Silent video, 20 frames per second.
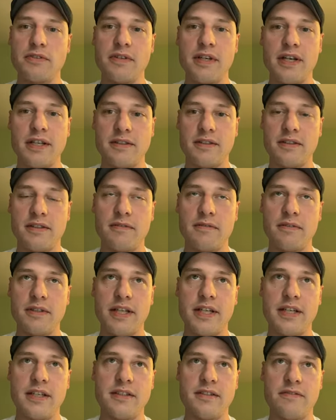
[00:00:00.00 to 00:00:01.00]
You guys all know what
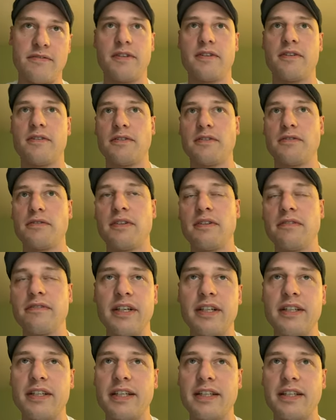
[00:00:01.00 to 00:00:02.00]
that is if you're going to an
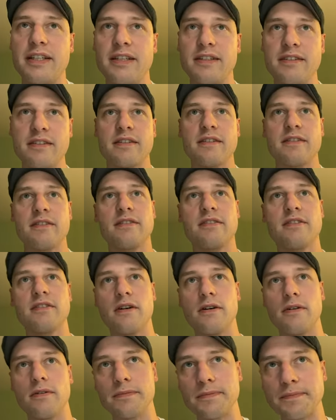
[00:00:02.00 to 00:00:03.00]
event like this.
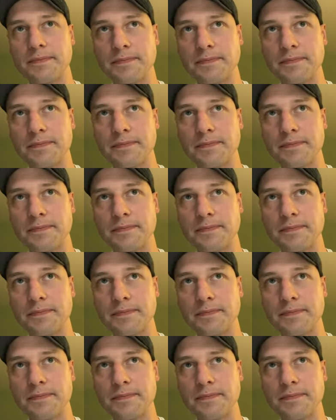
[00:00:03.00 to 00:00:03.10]
So